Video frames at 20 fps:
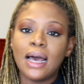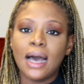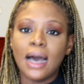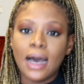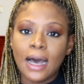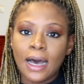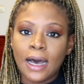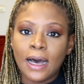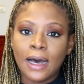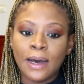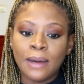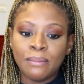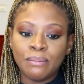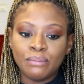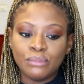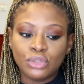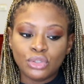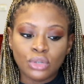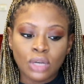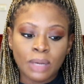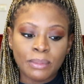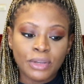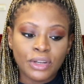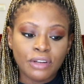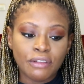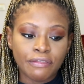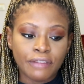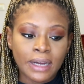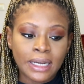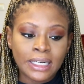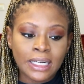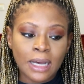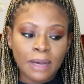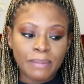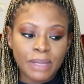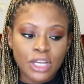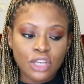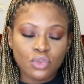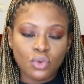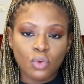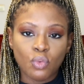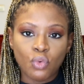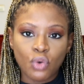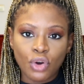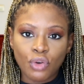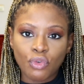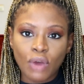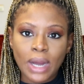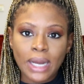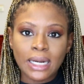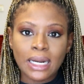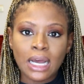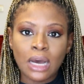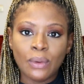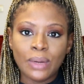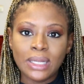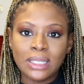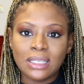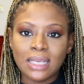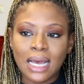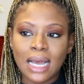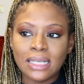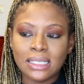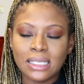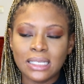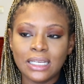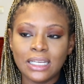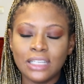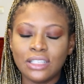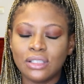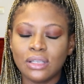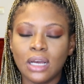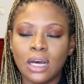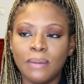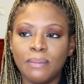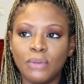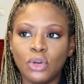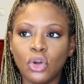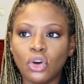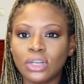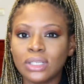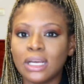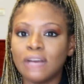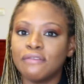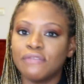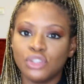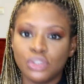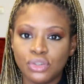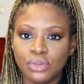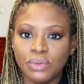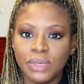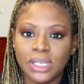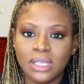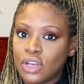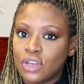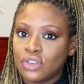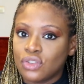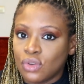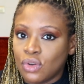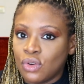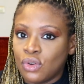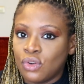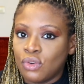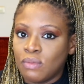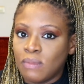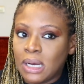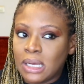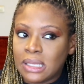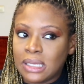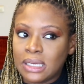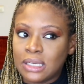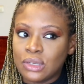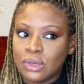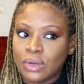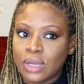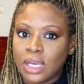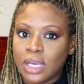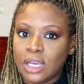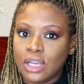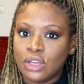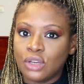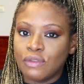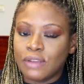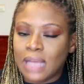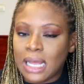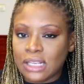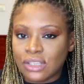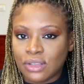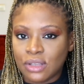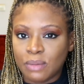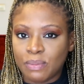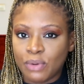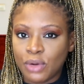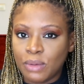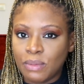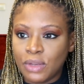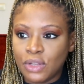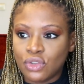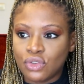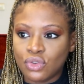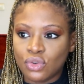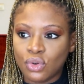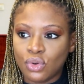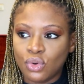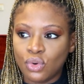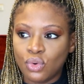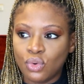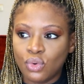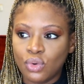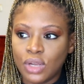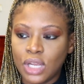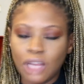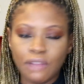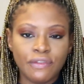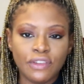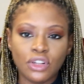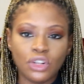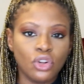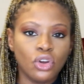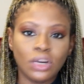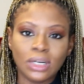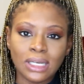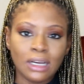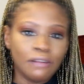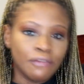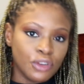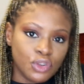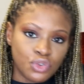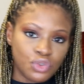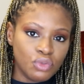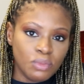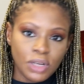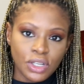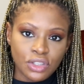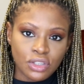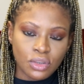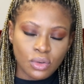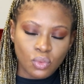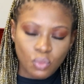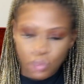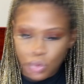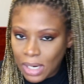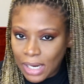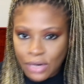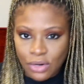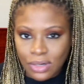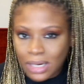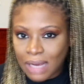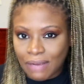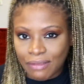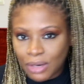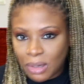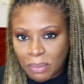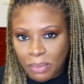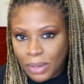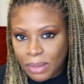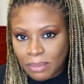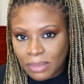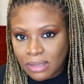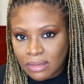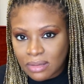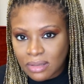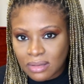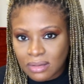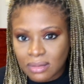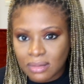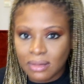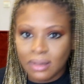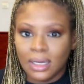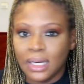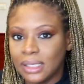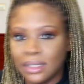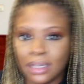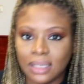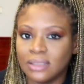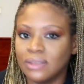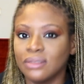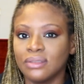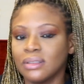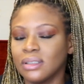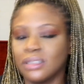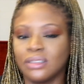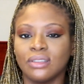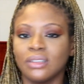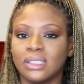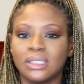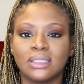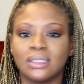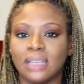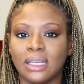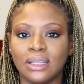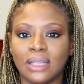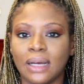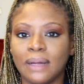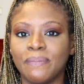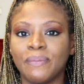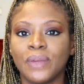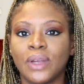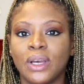So I'm going to find out, because right now it's locked down for 2 weeks. So my thing is, okay, you've canceled the appointment. So if it's locked down for 2 months, will I not have an appointment? I don't understand that.